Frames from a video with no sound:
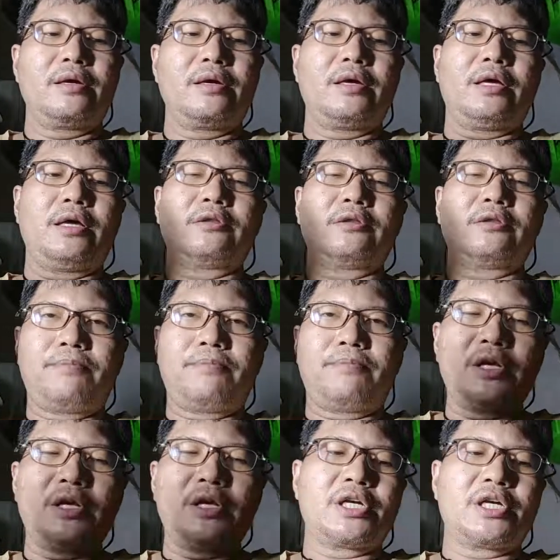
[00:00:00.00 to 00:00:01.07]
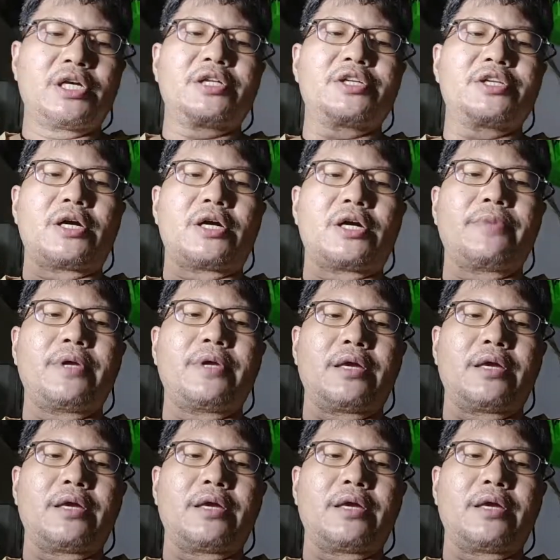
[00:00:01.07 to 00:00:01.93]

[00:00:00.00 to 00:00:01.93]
and to polishing and sharpening.